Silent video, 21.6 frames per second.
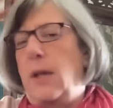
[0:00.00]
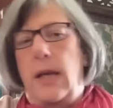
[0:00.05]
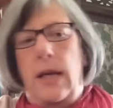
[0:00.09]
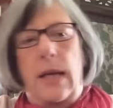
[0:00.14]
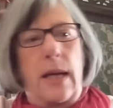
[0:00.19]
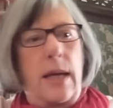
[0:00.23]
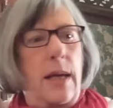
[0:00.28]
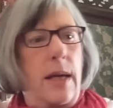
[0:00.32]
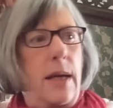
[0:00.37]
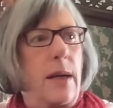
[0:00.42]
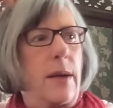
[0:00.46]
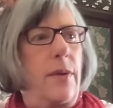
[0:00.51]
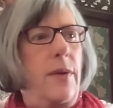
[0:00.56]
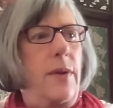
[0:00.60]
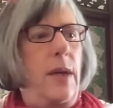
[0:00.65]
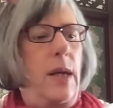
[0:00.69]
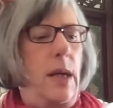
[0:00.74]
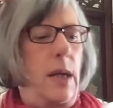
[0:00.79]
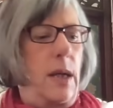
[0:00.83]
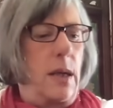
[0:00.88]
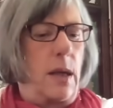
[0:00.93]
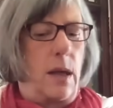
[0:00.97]
And I
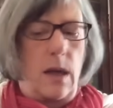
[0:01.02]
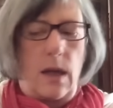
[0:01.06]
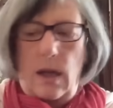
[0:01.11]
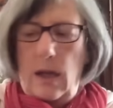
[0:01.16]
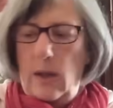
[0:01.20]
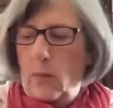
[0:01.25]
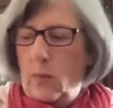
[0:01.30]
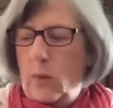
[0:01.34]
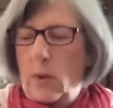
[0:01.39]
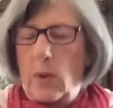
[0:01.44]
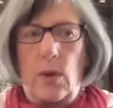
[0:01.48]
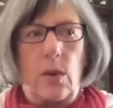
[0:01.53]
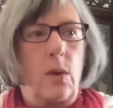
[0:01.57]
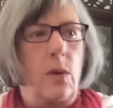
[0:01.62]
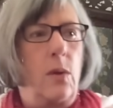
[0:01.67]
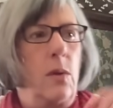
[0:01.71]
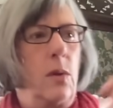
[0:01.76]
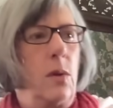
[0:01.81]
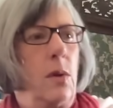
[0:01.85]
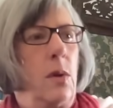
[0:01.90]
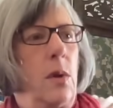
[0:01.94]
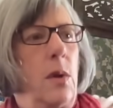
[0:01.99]
think I will
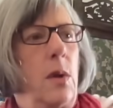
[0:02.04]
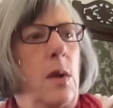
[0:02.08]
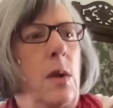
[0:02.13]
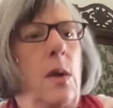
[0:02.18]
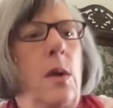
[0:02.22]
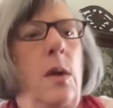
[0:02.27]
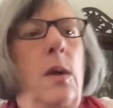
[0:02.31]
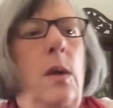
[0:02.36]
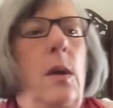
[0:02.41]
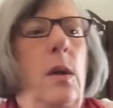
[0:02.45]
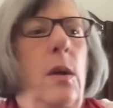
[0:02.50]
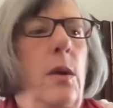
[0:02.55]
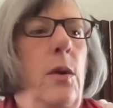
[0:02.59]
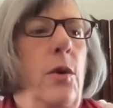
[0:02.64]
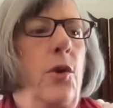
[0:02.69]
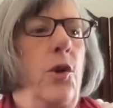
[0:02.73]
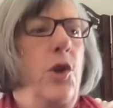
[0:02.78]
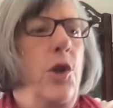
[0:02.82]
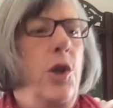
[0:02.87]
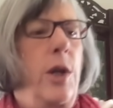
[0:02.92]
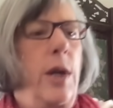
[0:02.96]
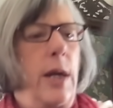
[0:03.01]

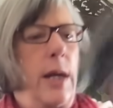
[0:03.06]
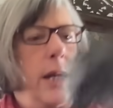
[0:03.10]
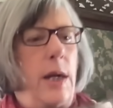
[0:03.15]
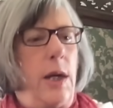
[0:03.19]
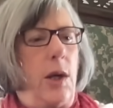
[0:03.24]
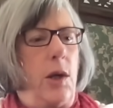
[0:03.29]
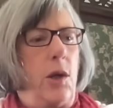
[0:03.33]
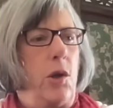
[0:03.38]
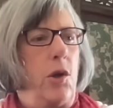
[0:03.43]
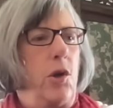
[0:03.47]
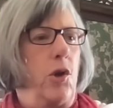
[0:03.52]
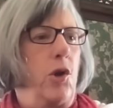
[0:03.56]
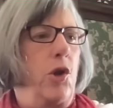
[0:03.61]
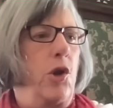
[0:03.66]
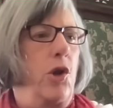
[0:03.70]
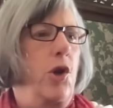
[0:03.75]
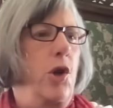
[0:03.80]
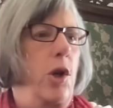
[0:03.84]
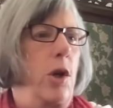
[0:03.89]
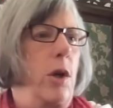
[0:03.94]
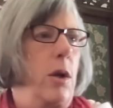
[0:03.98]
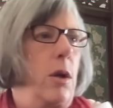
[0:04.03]

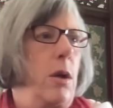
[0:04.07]
change.